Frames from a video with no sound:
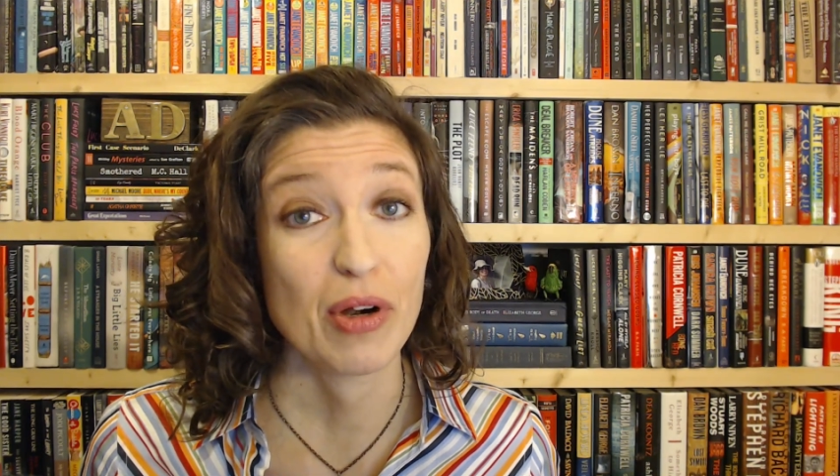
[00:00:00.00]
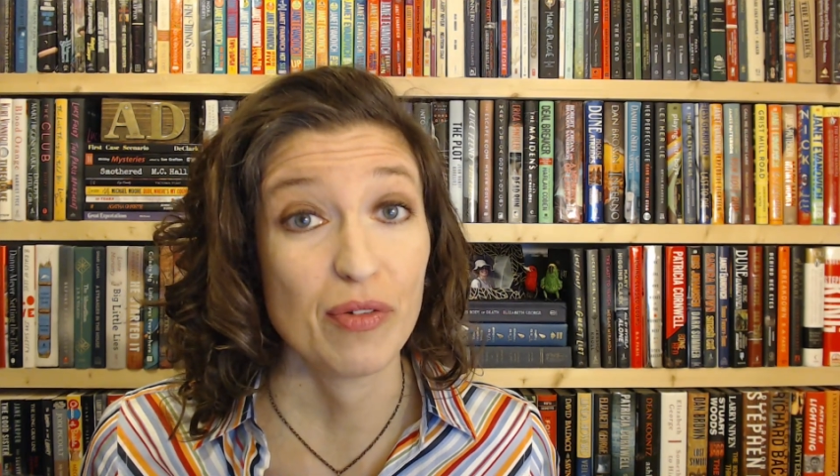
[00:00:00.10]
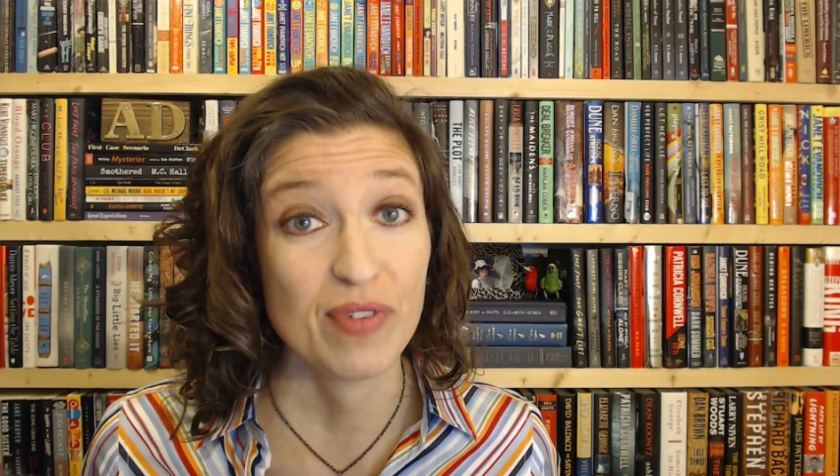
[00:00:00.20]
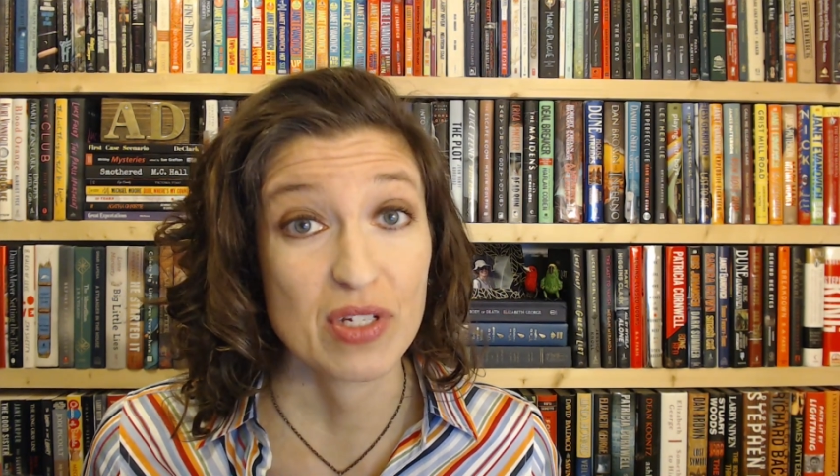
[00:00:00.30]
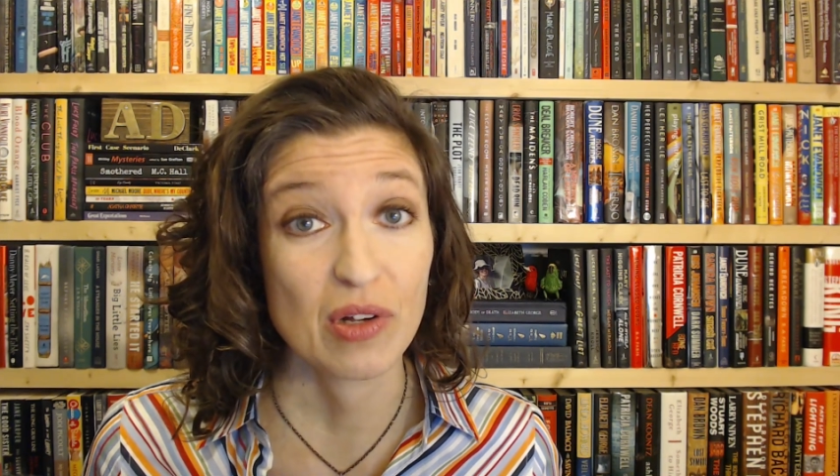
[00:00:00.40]
her
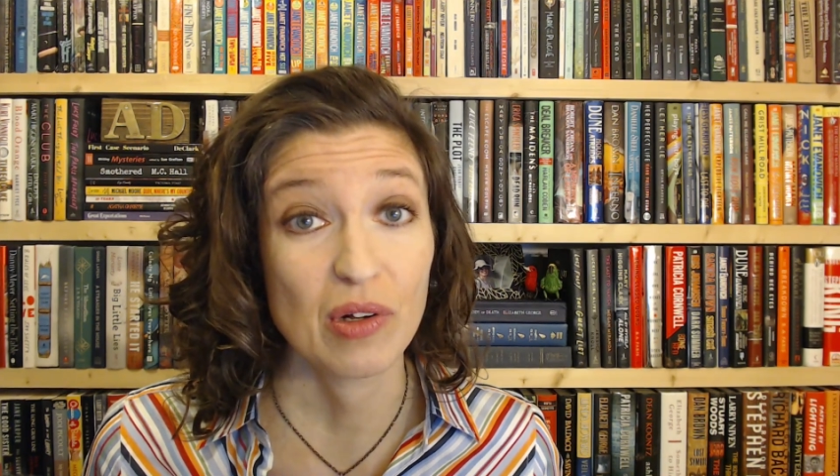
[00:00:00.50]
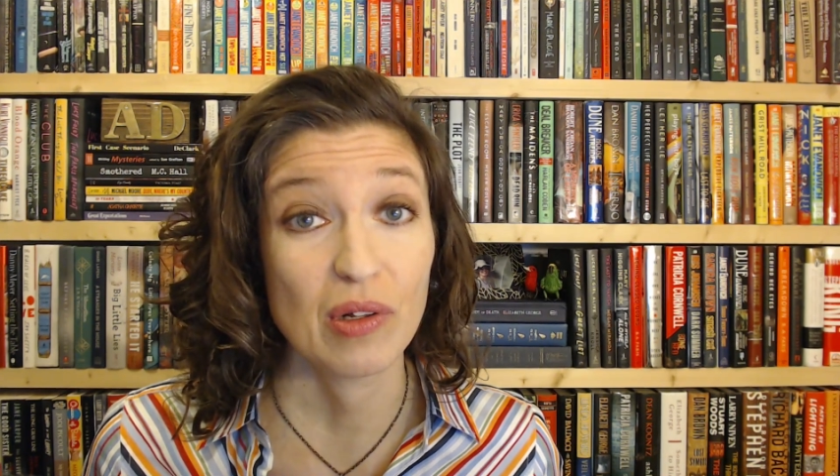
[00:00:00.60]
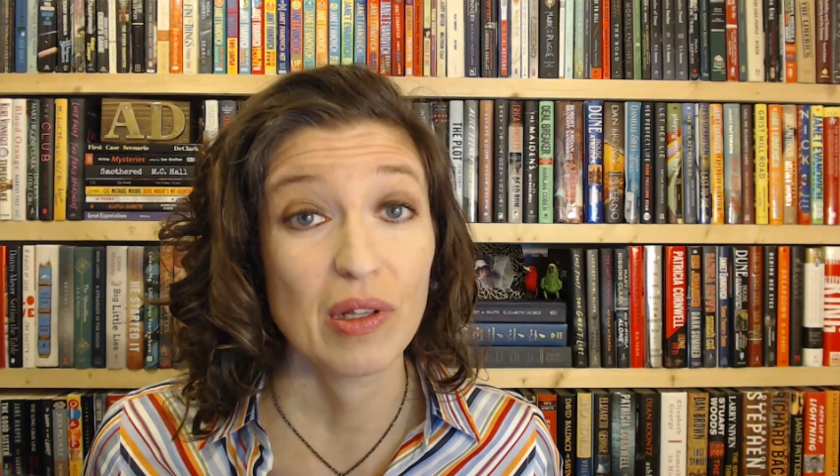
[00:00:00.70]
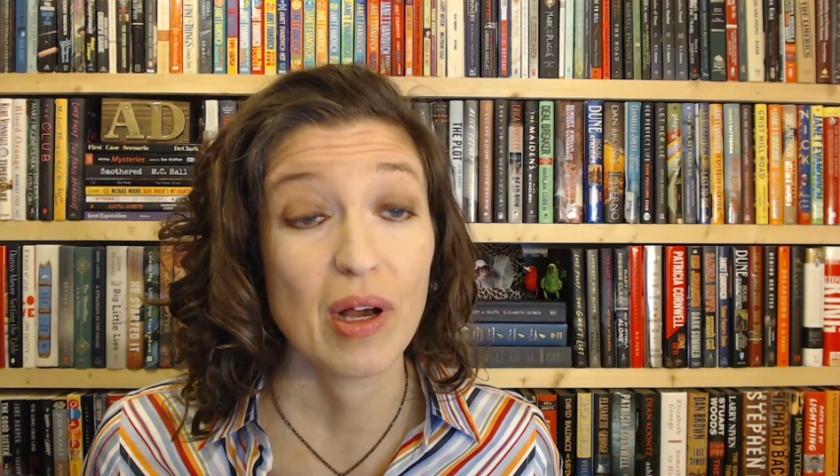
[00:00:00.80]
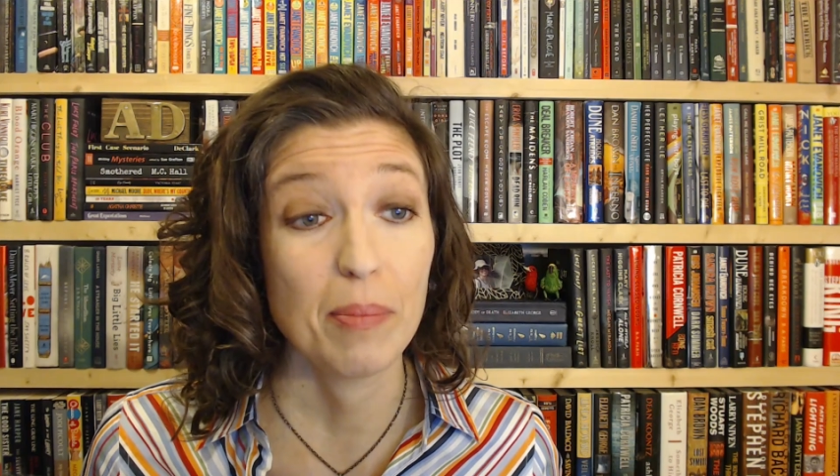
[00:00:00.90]

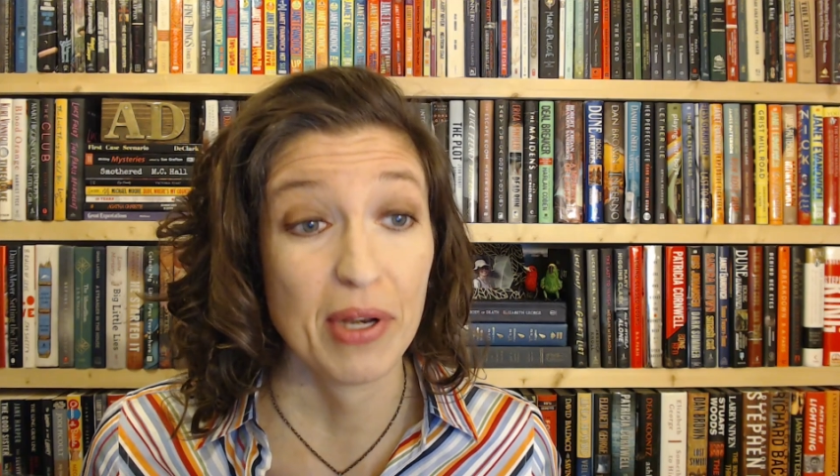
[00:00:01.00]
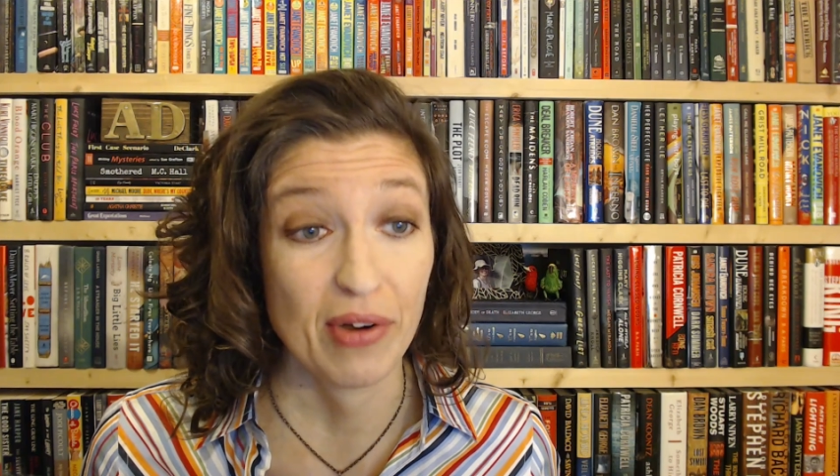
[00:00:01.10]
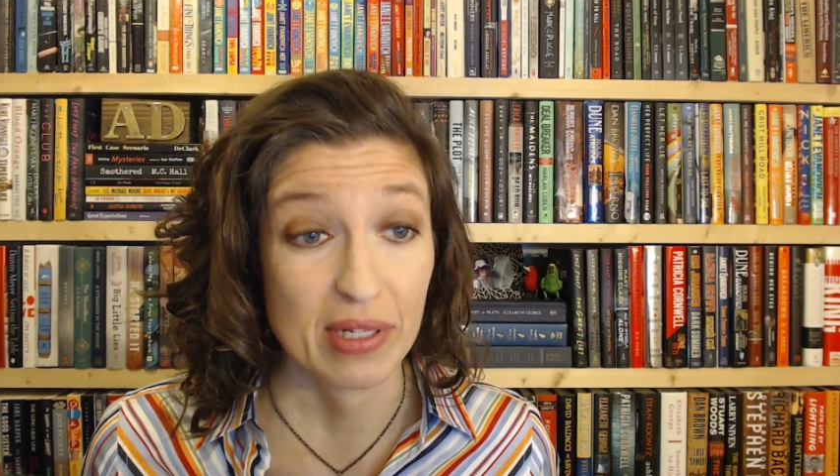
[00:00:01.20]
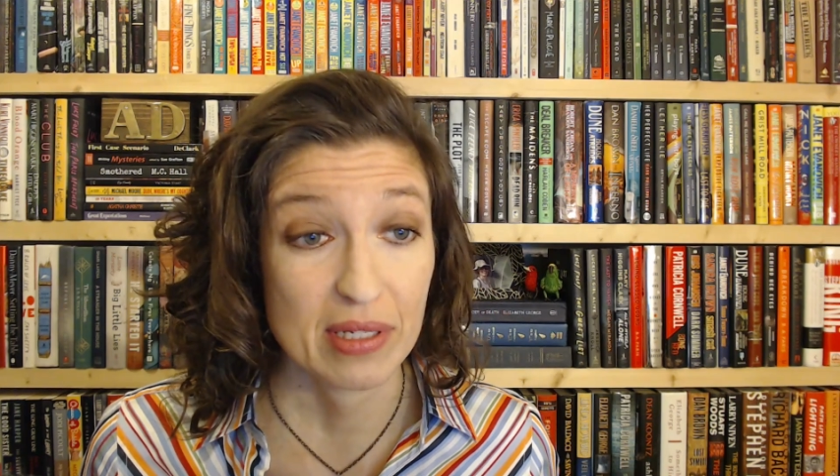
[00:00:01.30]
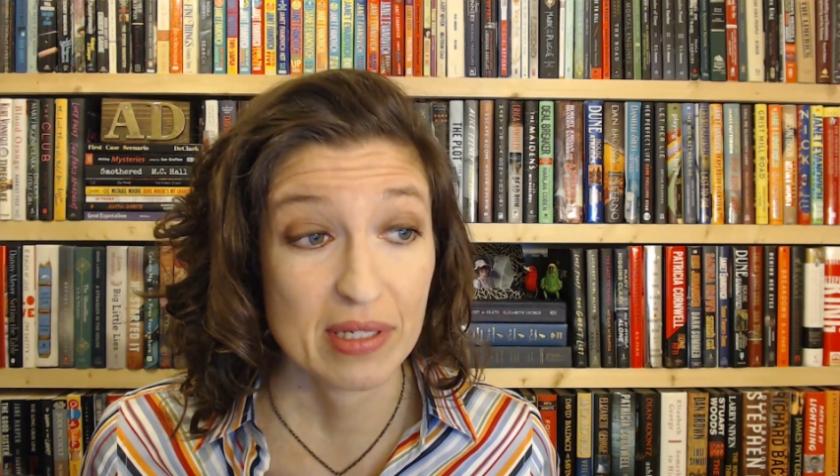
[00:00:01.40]
physical
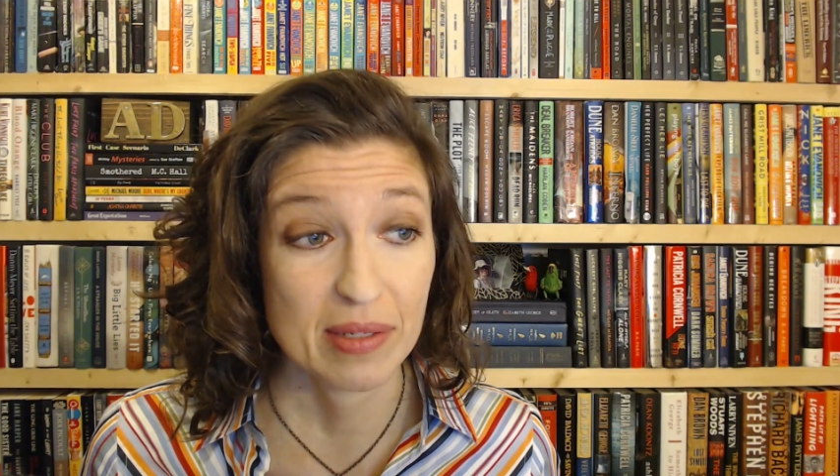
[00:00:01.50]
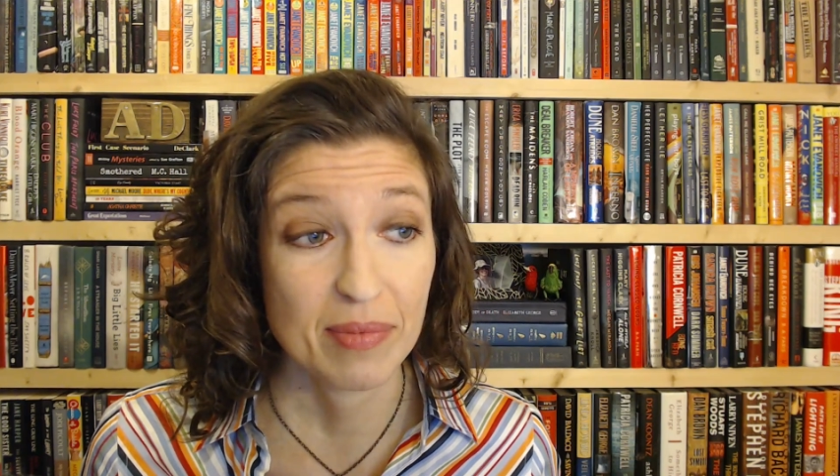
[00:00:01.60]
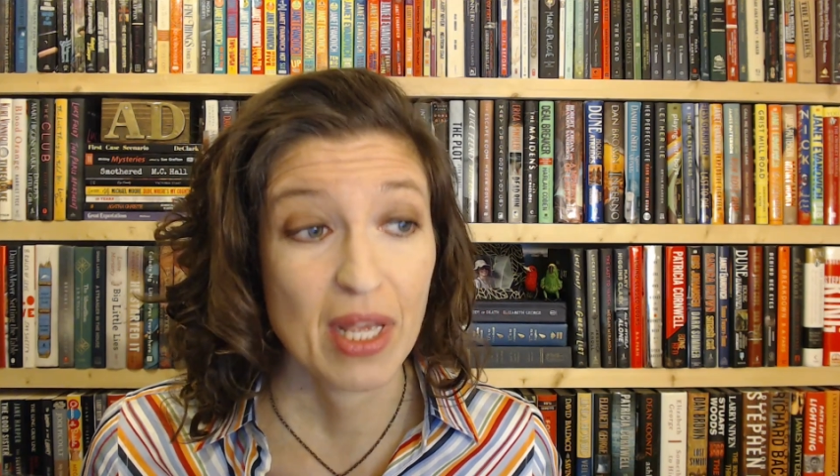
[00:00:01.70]
appearance.